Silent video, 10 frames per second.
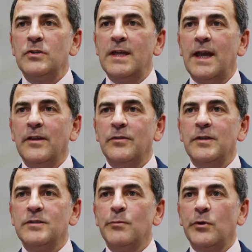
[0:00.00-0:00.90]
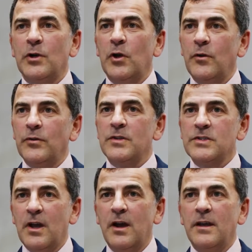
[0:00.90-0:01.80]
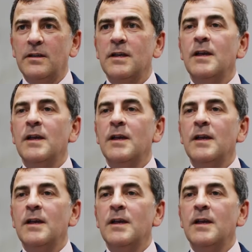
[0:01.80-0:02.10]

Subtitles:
they had this model on the side